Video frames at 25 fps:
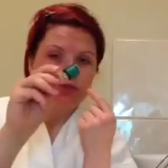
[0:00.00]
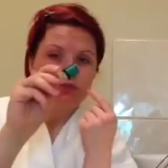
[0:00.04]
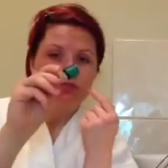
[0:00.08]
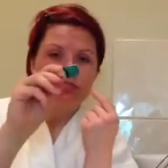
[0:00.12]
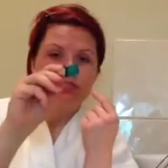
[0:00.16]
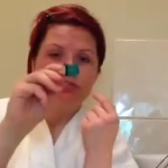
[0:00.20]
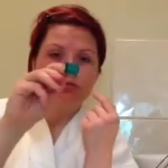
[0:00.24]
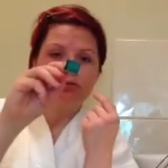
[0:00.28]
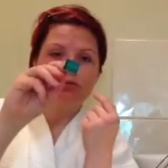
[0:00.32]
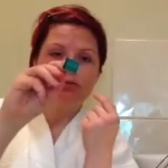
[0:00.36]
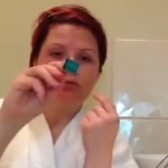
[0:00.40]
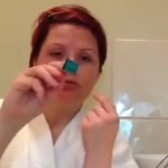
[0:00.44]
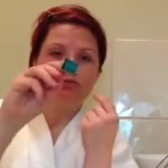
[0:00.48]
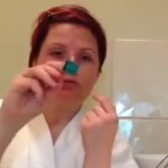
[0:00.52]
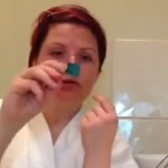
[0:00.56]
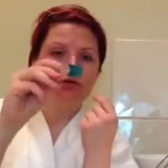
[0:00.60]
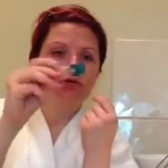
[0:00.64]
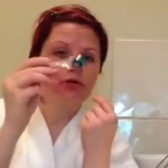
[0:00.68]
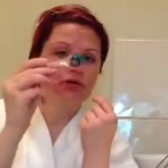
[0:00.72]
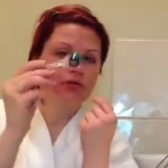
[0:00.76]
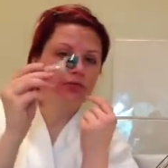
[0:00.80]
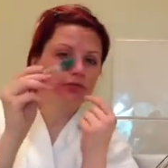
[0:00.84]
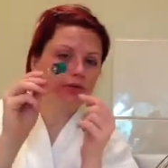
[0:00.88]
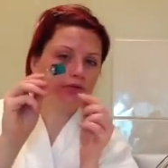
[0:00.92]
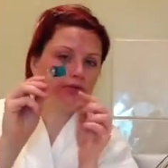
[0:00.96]
tilt the
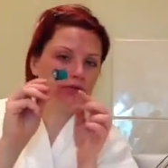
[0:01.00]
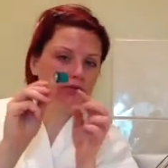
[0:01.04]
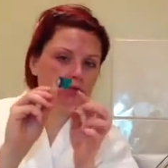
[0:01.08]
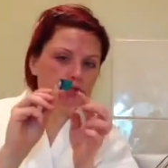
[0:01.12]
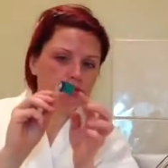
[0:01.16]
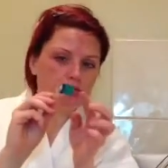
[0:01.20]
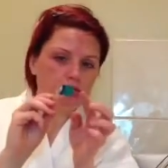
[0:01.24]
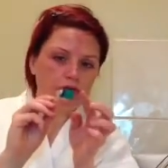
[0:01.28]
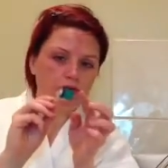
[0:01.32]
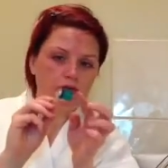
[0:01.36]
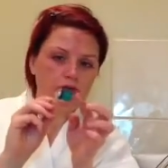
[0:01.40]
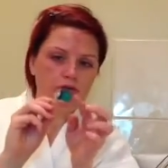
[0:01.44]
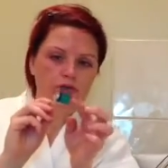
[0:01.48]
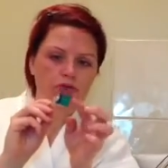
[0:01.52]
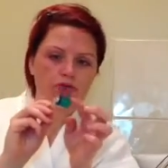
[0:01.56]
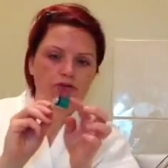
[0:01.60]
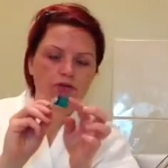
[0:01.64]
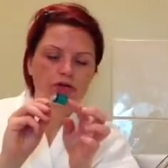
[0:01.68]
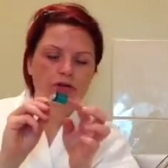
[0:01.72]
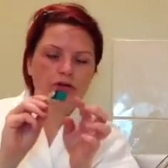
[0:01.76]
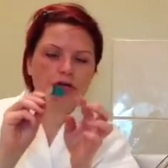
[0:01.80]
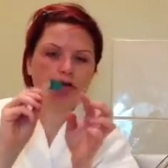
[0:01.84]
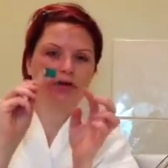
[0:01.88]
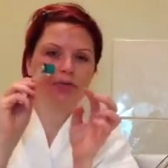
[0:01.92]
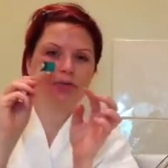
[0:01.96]
roller with using
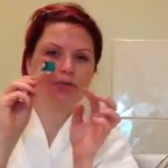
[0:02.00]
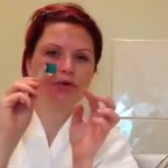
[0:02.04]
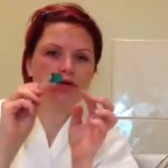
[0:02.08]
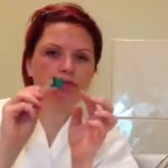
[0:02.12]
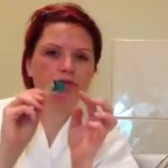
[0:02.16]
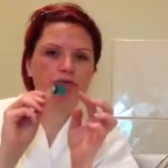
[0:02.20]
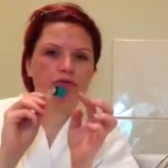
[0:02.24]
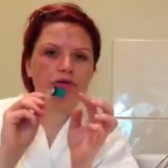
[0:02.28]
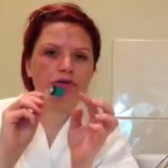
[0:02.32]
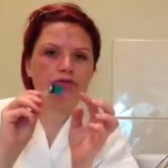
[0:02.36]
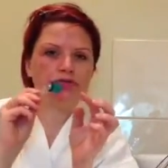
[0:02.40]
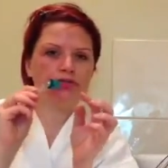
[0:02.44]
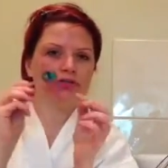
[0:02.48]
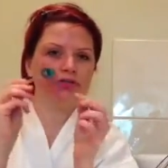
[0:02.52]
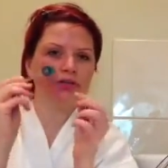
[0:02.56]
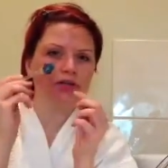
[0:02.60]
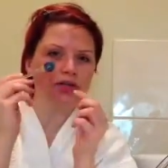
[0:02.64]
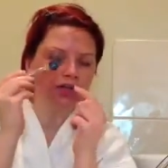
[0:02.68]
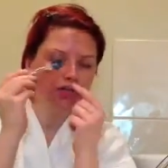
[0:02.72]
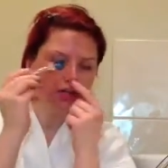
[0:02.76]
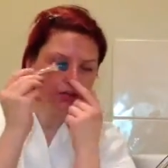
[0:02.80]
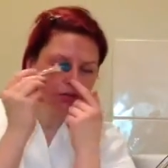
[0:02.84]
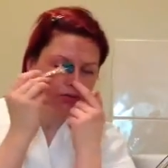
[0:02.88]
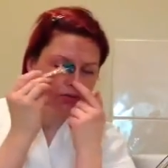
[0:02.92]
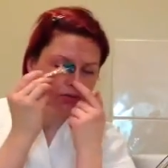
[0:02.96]
a couple of rows of the
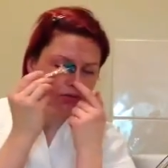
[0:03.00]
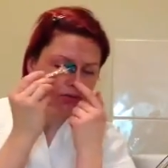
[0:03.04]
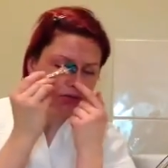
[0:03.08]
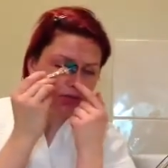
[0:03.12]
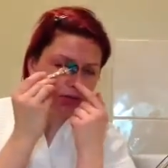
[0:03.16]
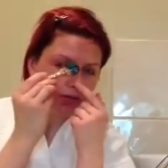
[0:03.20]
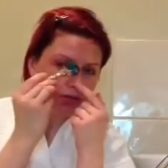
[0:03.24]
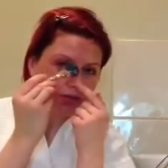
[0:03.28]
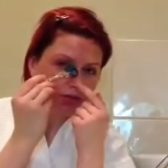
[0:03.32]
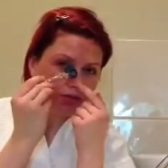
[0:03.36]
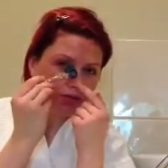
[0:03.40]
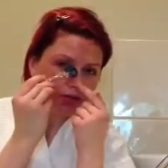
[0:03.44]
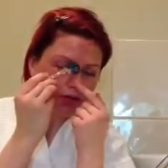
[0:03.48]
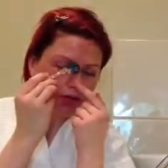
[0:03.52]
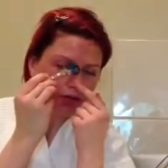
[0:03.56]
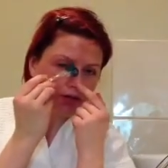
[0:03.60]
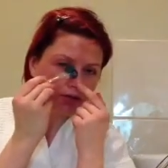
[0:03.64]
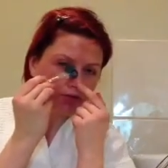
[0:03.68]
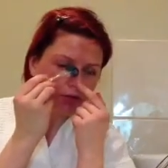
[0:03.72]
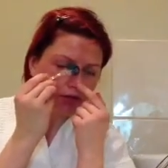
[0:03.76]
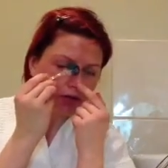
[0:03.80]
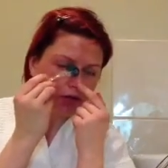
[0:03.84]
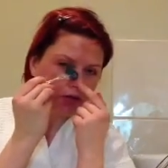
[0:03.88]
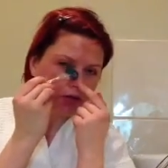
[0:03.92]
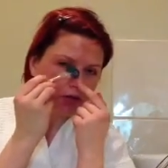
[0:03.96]
needles and just get
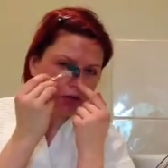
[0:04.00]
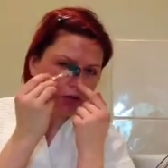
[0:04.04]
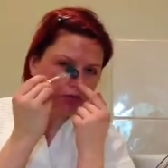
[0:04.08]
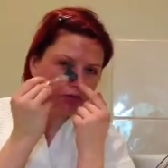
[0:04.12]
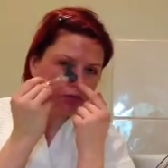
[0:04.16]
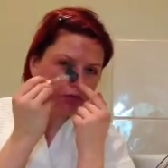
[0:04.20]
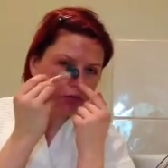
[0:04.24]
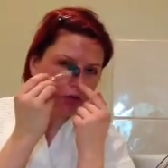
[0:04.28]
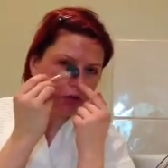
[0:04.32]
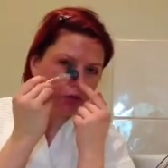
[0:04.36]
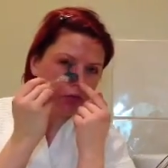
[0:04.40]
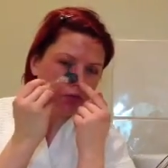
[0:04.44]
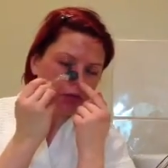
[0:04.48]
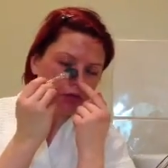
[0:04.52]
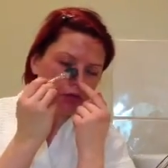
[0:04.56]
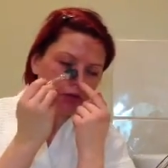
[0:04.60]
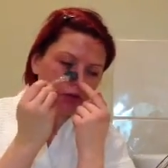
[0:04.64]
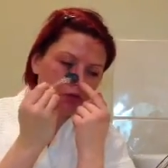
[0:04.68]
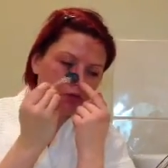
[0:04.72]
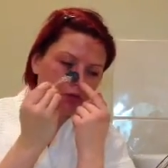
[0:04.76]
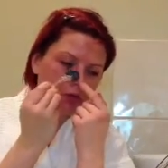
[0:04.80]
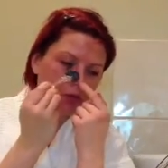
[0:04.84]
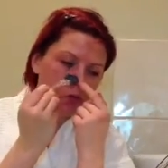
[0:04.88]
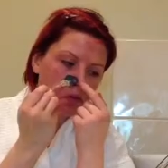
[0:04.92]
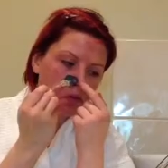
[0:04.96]
right into the corners.